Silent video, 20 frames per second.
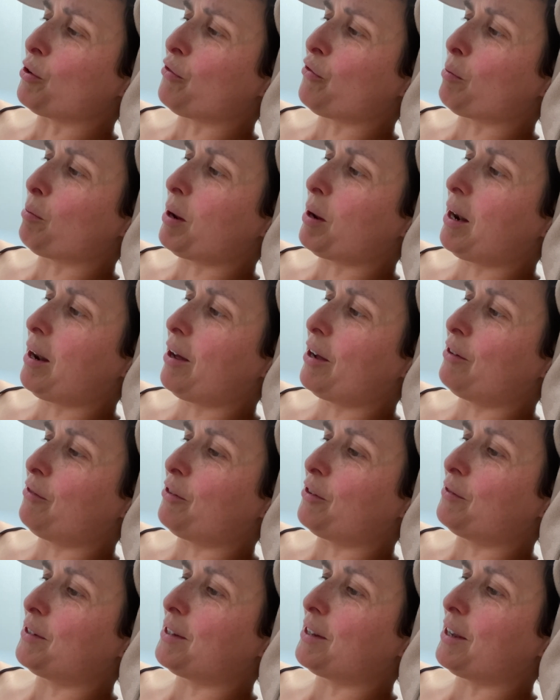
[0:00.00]
from a life
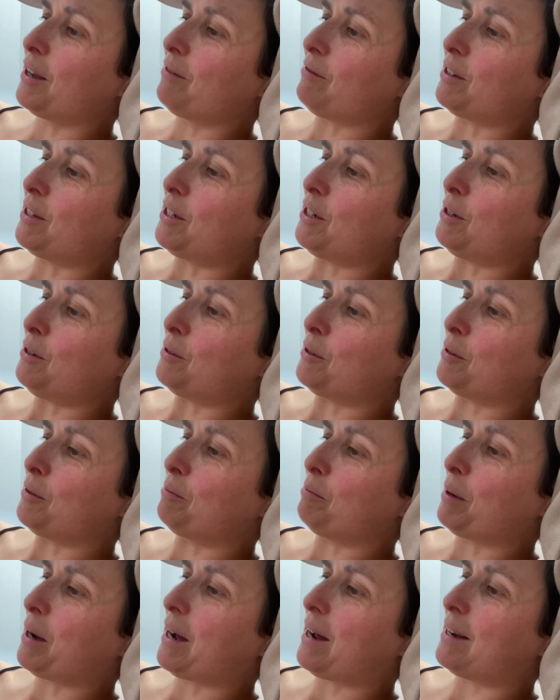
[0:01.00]
of servitude
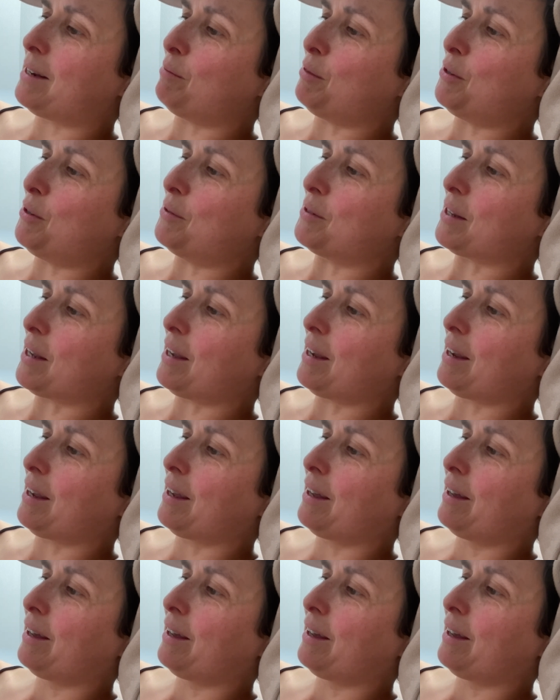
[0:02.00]
and bad music,